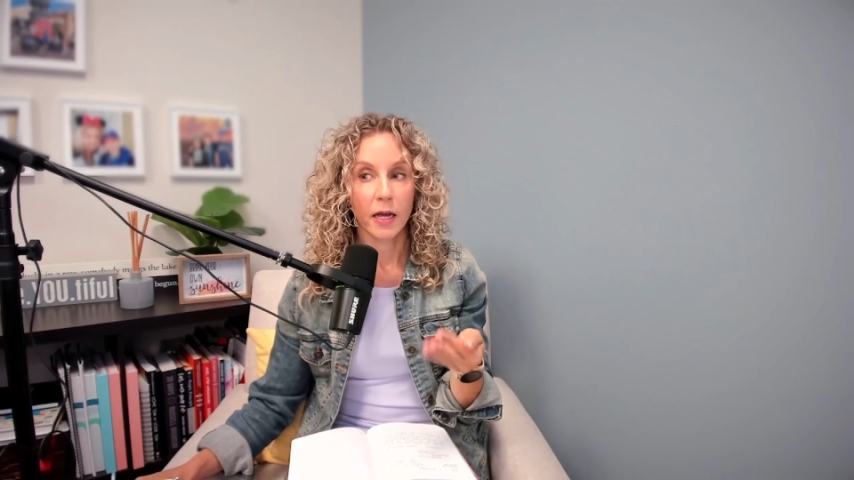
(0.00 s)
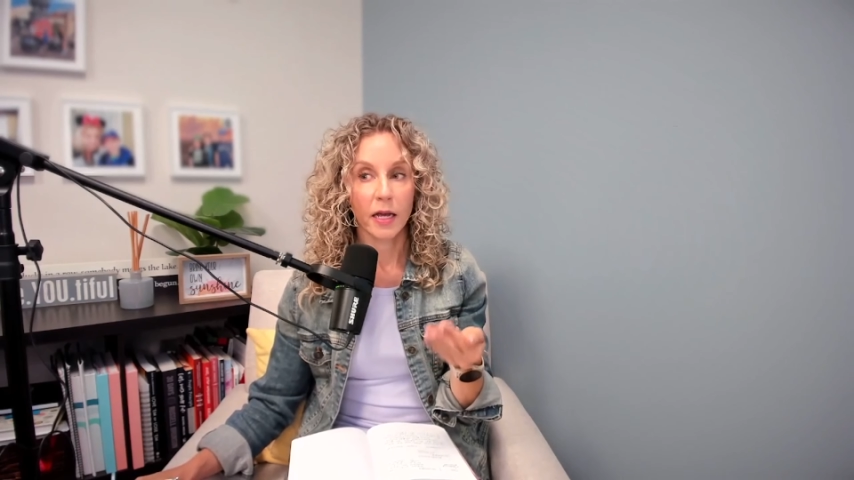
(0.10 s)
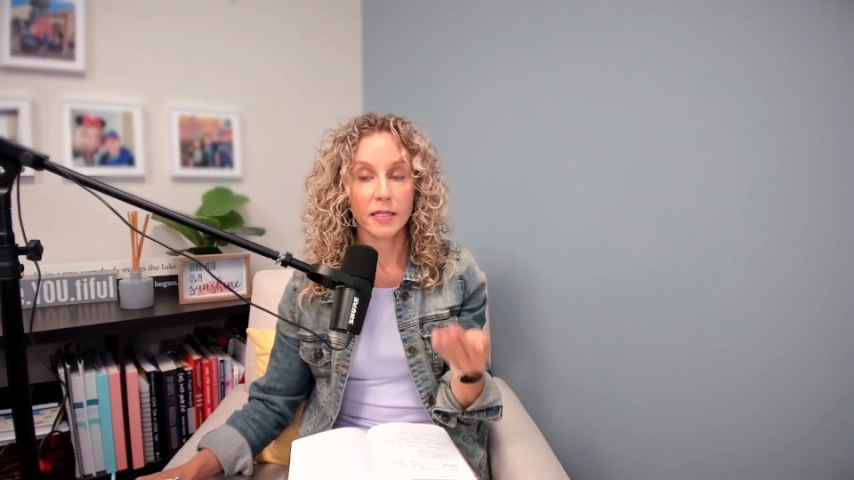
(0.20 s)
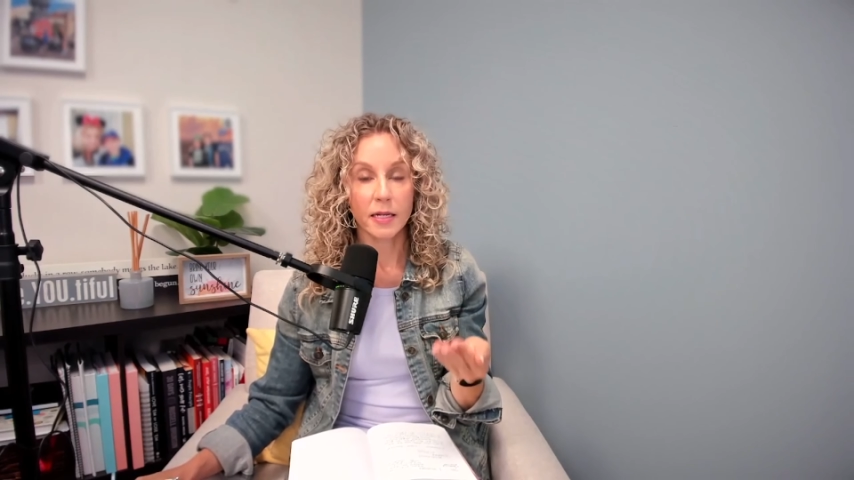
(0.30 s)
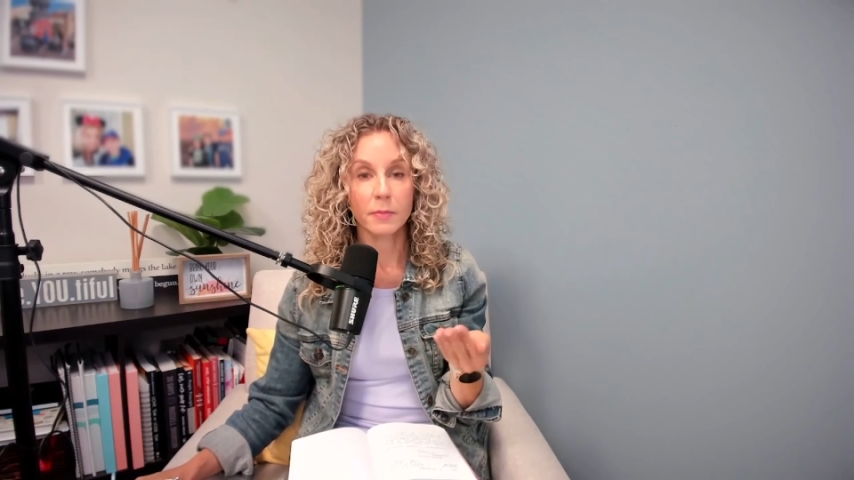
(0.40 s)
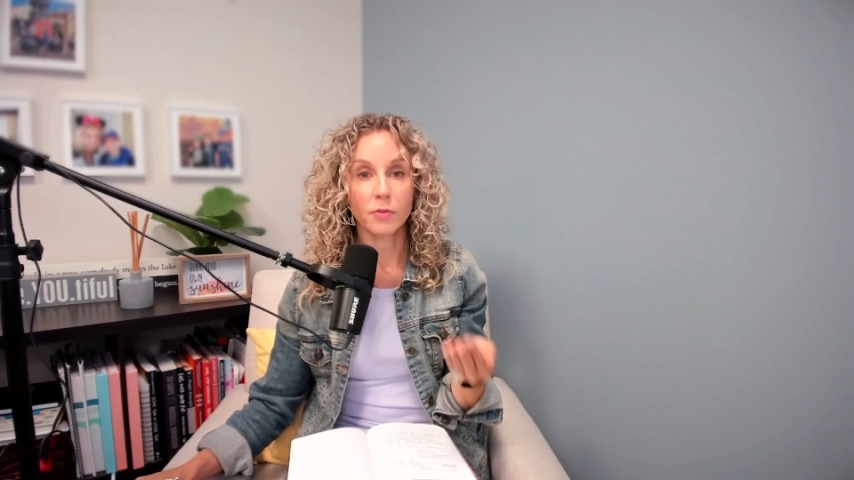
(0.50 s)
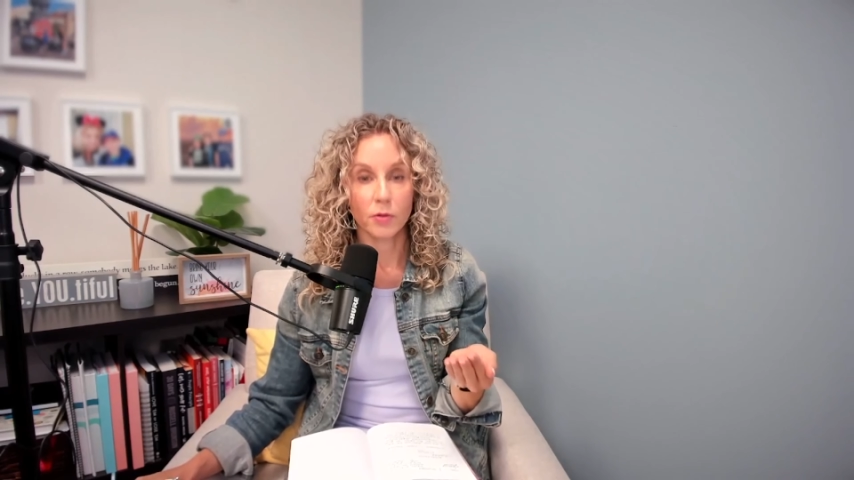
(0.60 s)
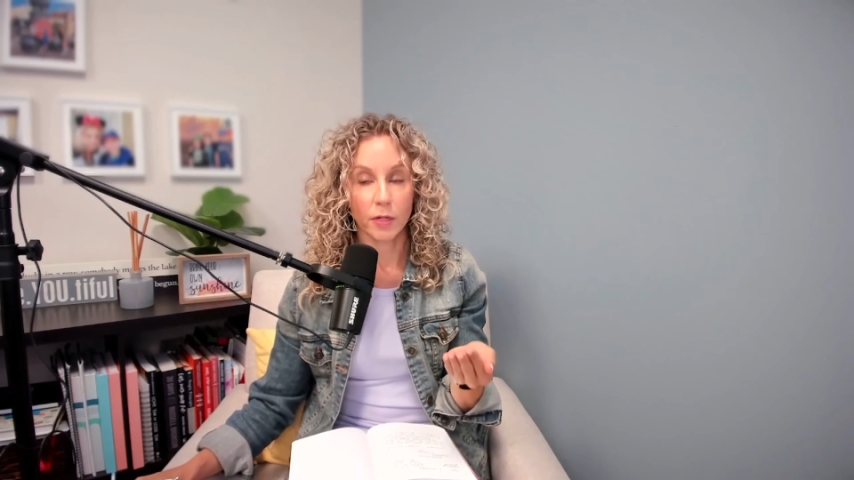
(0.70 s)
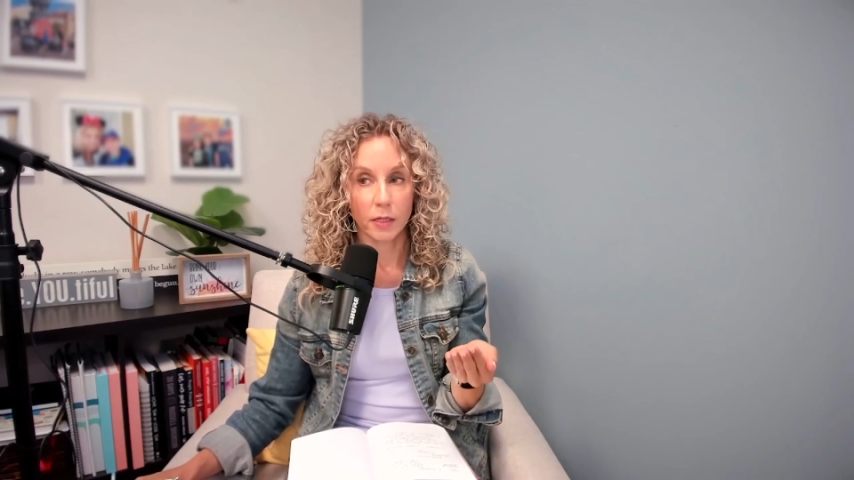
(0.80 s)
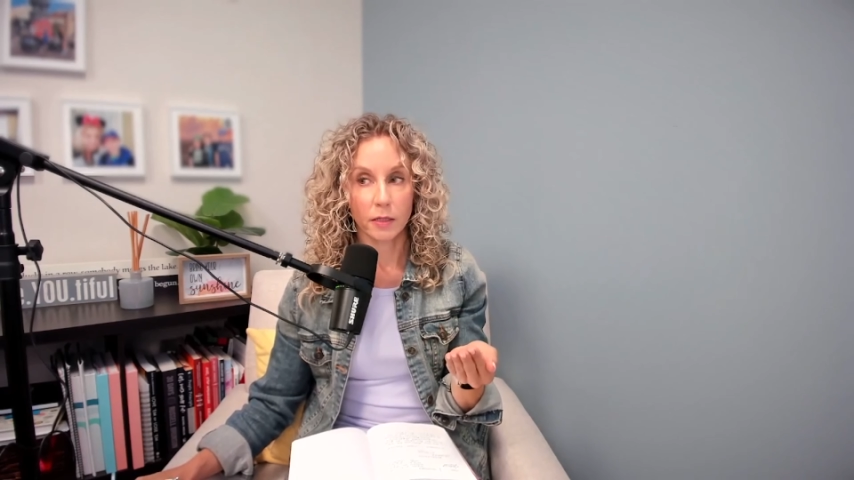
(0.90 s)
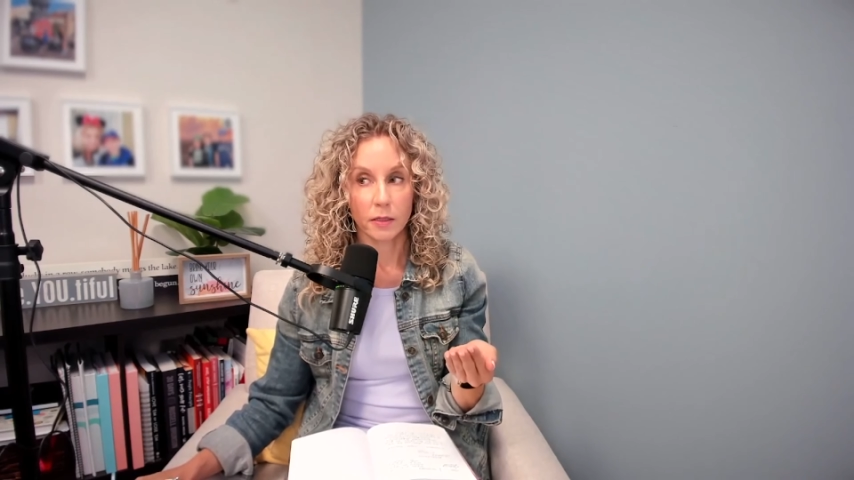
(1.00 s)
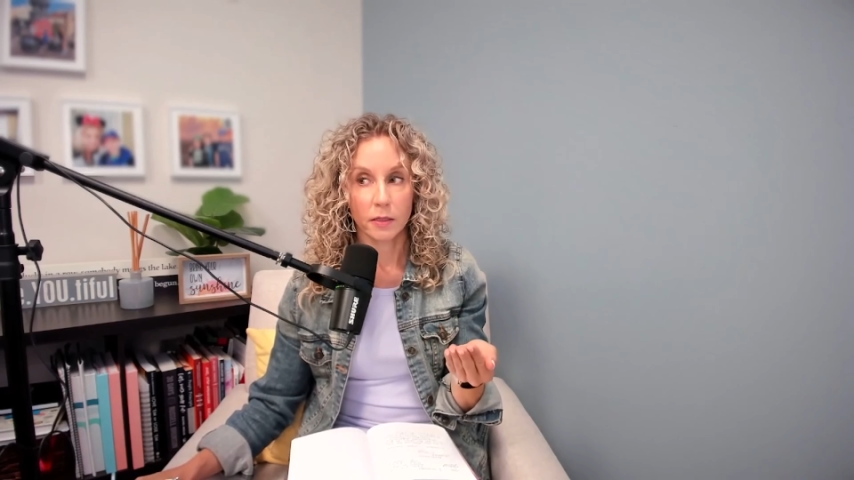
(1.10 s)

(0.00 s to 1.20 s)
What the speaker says: at some point,